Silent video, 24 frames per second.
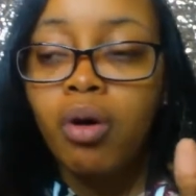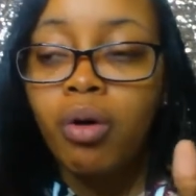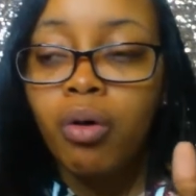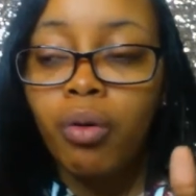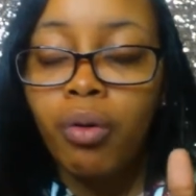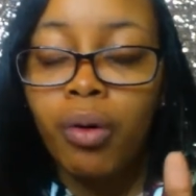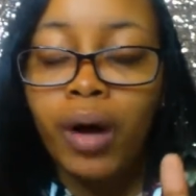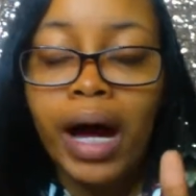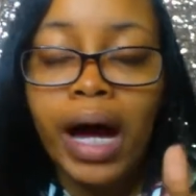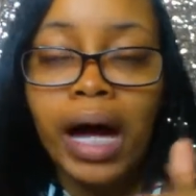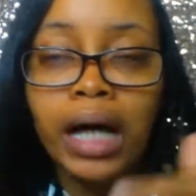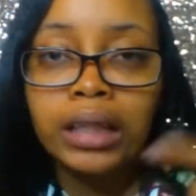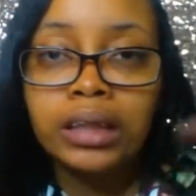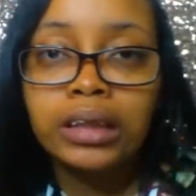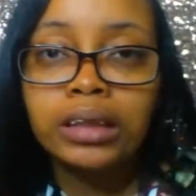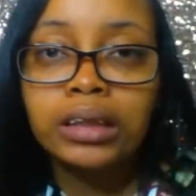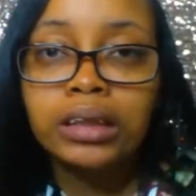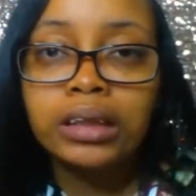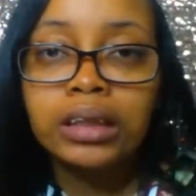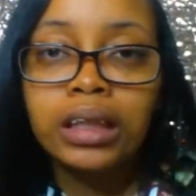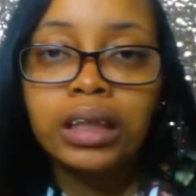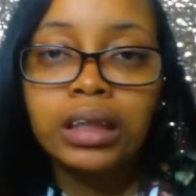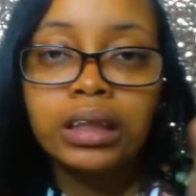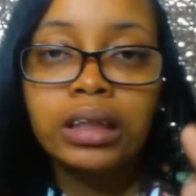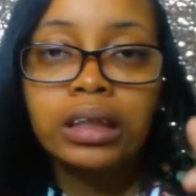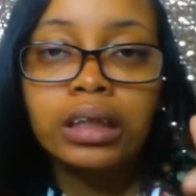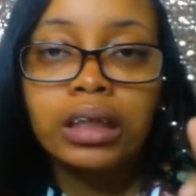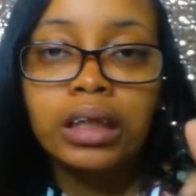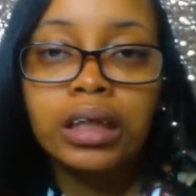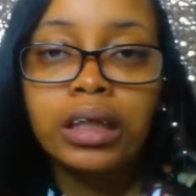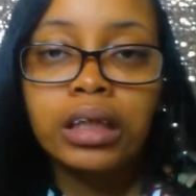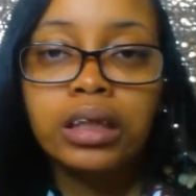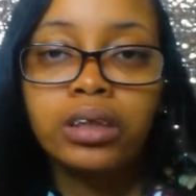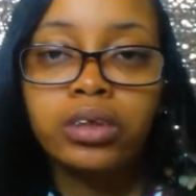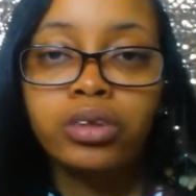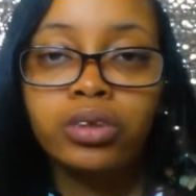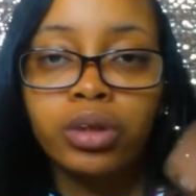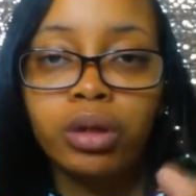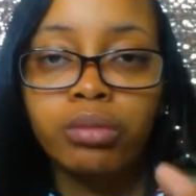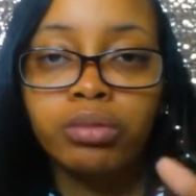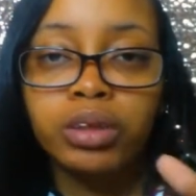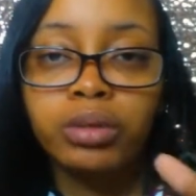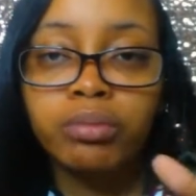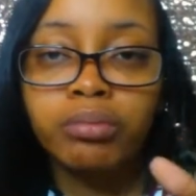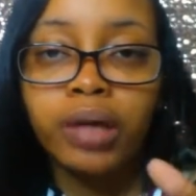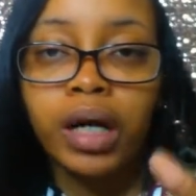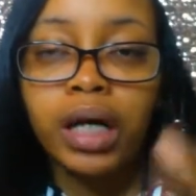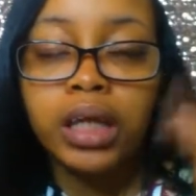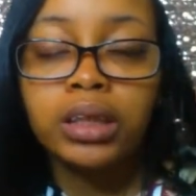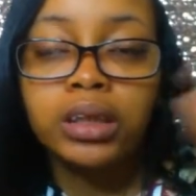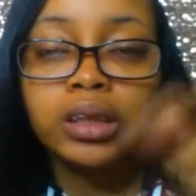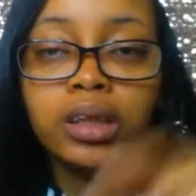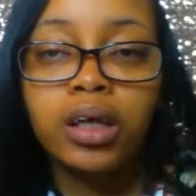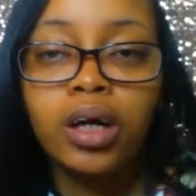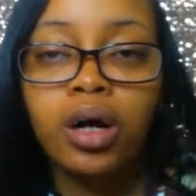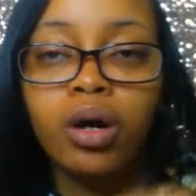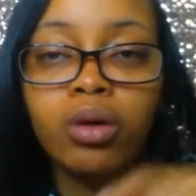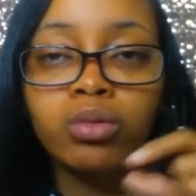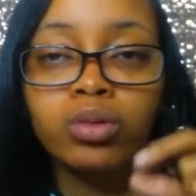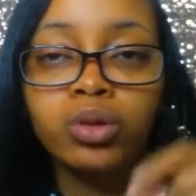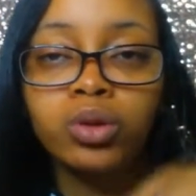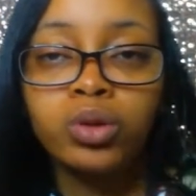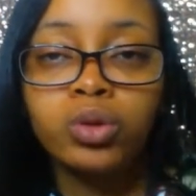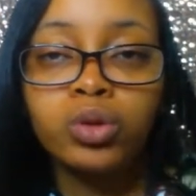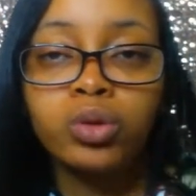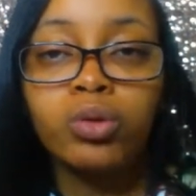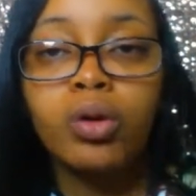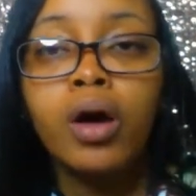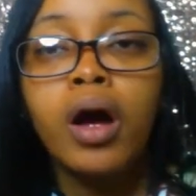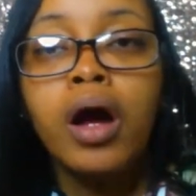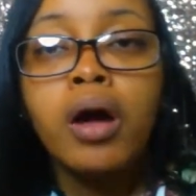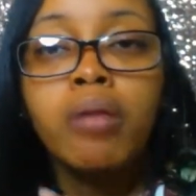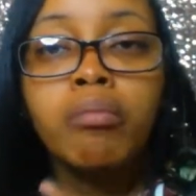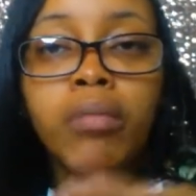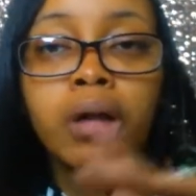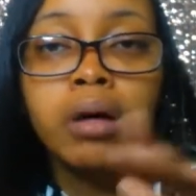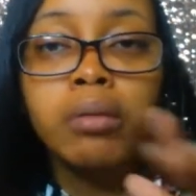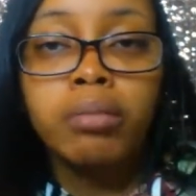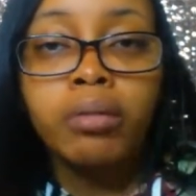Or actually just click the link in the description box to go to my